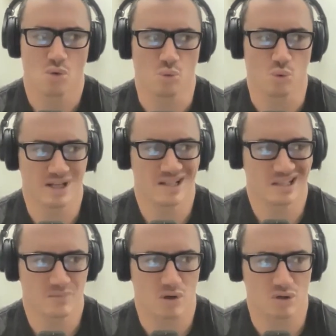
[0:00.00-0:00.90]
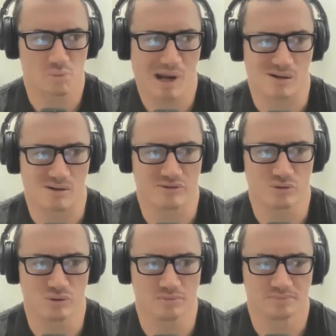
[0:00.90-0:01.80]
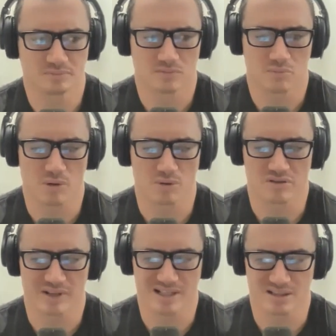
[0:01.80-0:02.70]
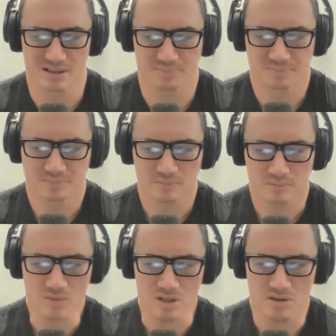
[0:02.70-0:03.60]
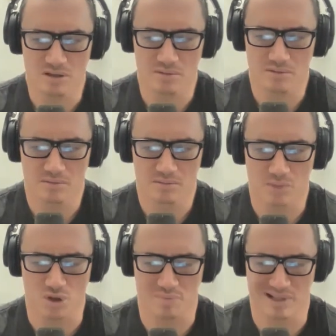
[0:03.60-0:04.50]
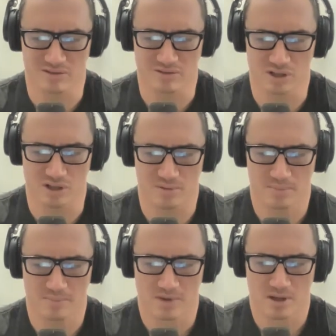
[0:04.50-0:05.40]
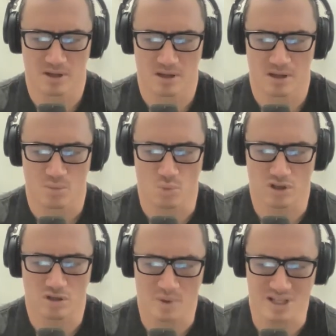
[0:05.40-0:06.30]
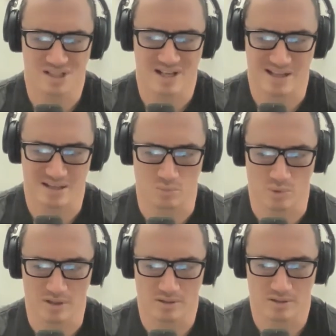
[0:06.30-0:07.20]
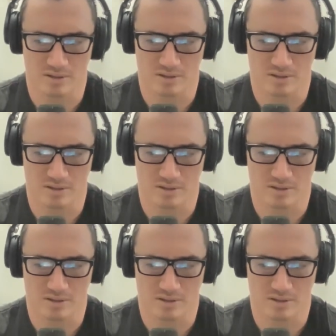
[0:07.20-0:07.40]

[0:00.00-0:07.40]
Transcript: What is the most powerful motivator that most men have got? What can we snare them with?